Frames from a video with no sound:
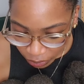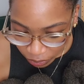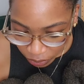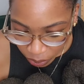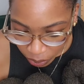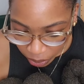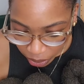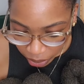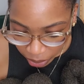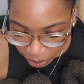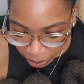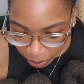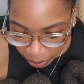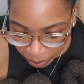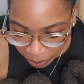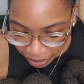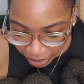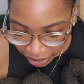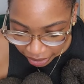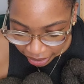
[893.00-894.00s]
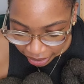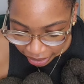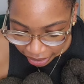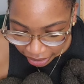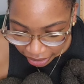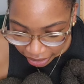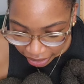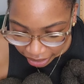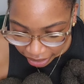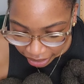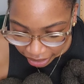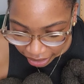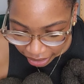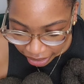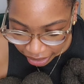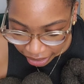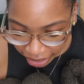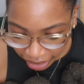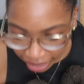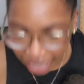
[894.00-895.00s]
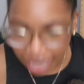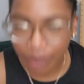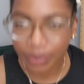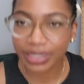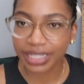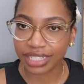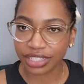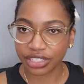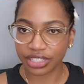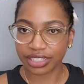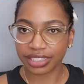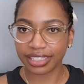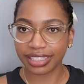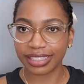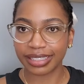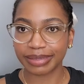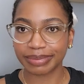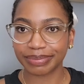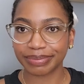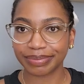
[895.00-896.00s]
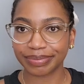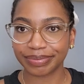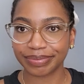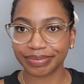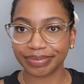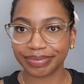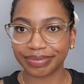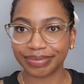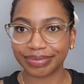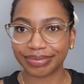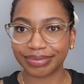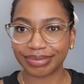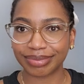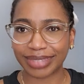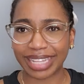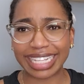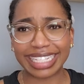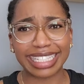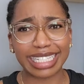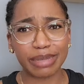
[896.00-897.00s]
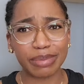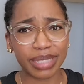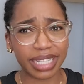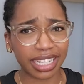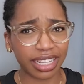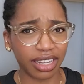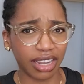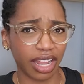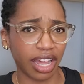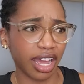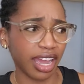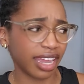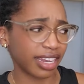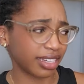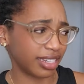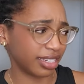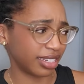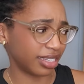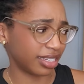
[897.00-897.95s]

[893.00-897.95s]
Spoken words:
for my acquisitions. It seems like a lot,